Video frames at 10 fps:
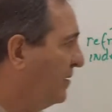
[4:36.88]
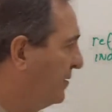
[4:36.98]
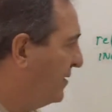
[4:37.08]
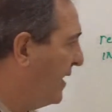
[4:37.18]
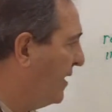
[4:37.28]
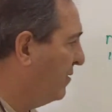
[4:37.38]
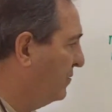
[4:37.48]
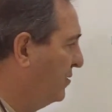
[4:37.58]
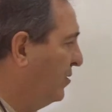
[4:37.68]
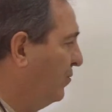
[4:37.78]
Now,
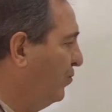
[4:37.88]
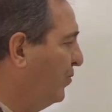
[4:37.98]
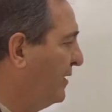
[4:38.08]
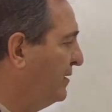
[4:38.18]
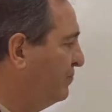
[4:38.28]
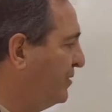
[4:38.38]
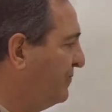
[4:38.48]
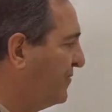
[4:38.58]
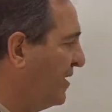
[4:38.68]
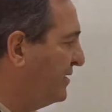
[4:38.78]
when we
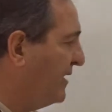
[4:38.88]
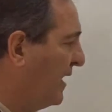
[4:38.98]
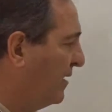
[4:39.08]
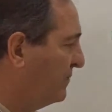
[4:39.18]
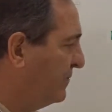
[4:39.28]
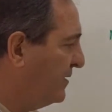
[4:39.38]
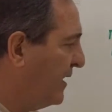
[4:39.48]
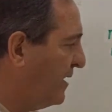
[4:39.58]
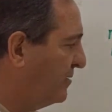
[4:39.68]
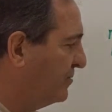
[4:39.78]
find out the
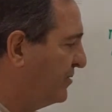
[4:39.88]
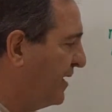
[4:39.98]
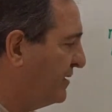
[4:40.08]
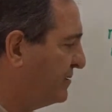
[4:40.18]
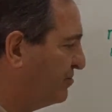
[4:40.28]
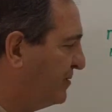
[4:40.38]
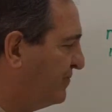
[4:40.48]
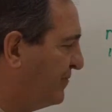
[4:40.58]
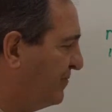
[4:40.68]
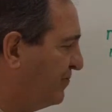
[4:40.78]
angle that is
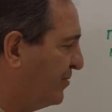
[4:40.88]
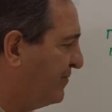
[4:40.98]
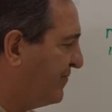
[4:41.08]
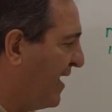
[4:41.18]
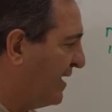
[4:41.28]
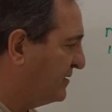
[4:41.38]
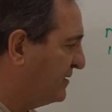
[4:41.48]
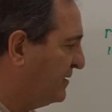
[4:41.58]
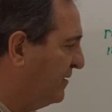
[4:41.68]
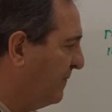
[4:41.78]

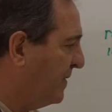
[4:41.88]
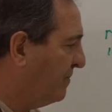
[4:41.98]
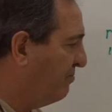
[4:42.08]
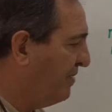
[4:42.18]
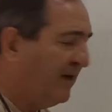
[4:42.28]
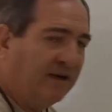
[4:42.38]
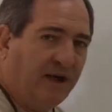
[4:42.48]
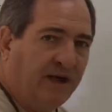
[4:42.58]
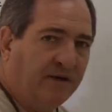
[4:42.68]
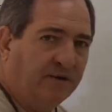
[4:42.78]
refracted, the bent
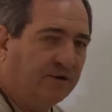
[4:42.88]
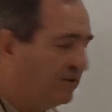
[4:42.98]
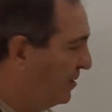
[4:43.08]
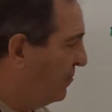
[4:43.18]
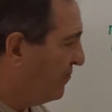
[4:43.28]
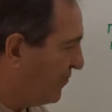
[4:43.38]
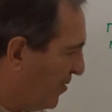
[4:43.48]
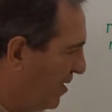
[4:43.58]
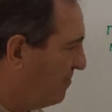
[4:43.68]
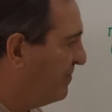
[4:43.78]
angle
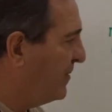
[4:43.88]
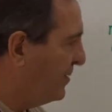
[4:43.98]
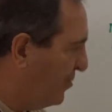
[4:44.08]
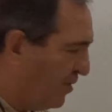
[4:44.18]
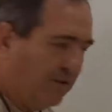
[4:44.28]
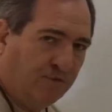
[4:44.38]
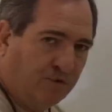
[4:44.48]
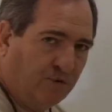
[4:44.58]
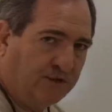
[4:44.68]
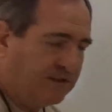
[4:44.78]
from the
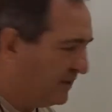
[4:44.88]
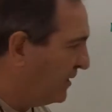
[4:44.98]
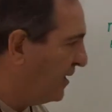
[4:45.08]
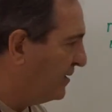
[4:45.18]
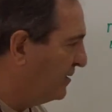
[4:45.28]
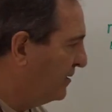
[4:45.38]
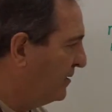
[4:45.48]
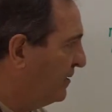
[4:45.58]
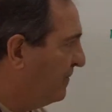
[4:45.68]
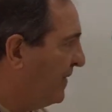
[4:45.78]
normal once again,
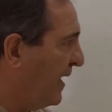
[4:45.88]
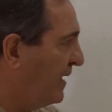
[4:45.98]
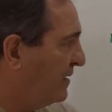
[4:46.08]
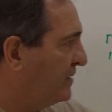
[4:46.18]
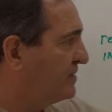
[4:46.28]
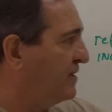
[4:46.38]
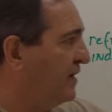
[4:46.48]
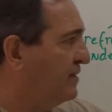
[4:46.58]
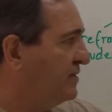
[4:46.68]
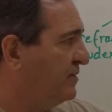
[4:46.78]
that is
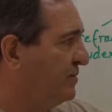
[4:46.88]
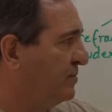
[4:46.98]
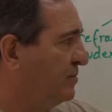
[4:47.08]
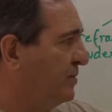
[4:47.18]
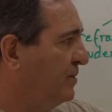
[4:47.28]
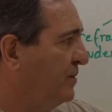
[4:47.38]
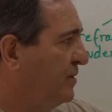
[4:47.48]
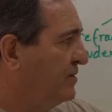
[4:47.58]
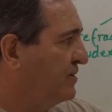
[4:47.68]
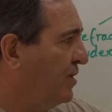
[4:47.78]
theta 2.
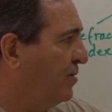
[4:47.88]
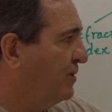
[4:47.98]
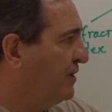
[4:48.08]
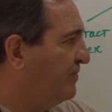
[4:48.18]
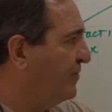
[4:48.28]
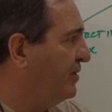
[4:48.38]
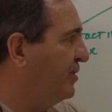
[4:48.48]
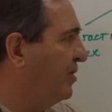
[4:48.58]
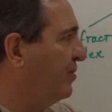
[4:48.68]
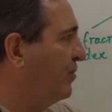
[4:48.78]
So if we
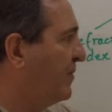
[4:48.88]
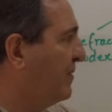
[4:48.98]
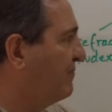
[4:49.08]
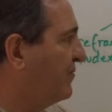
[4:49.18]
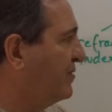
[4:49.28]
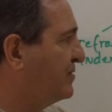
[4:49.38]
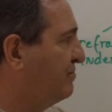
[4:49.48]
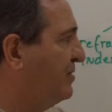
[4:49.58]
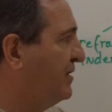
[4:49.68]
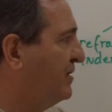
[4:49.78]
know what the first
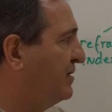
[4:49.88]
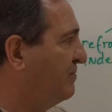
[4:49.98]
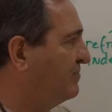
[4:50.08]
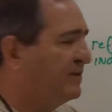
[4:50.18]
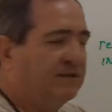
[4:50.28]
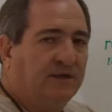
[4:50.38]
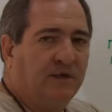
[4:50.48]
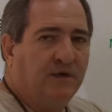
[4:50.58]
medium's